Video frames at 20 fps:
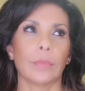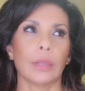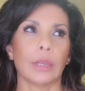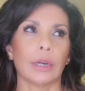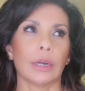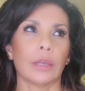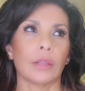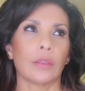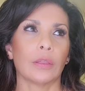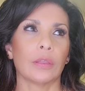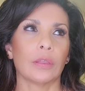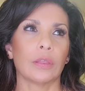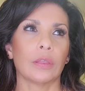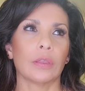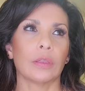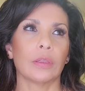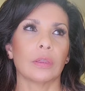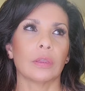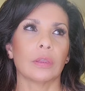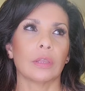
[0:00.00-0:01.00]
like a
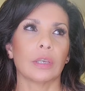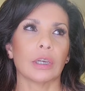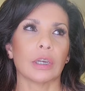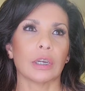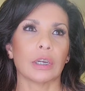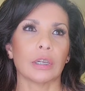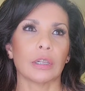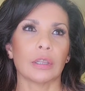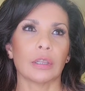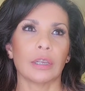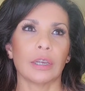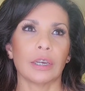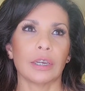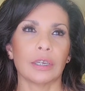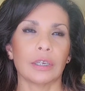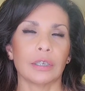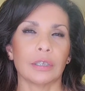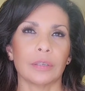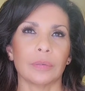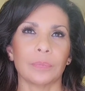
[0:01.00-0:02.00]
thick,
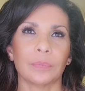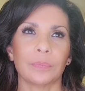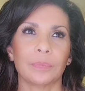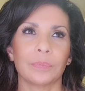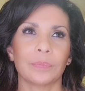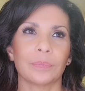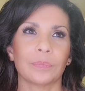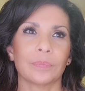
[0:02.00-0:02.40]
like a um,